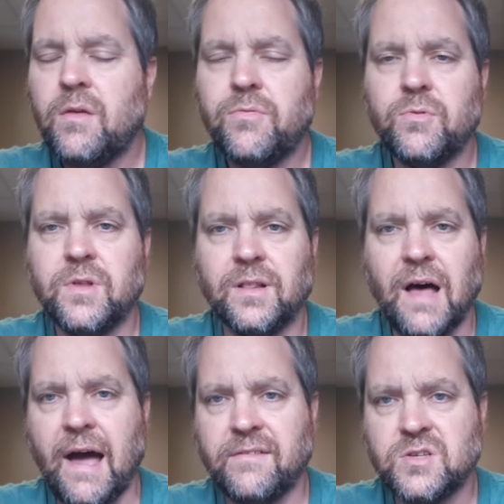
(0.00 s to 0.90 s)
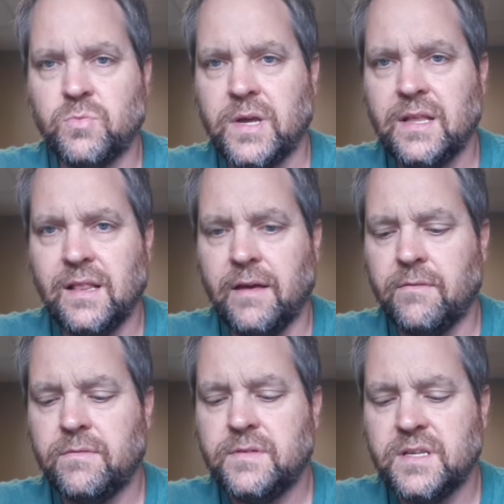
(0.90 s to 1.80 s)
through the lives we
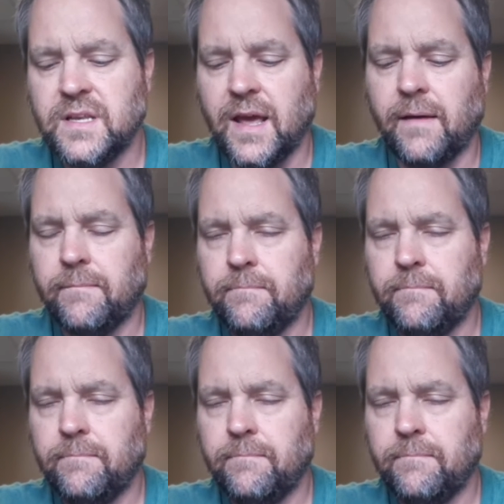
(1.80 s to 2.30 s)
live today.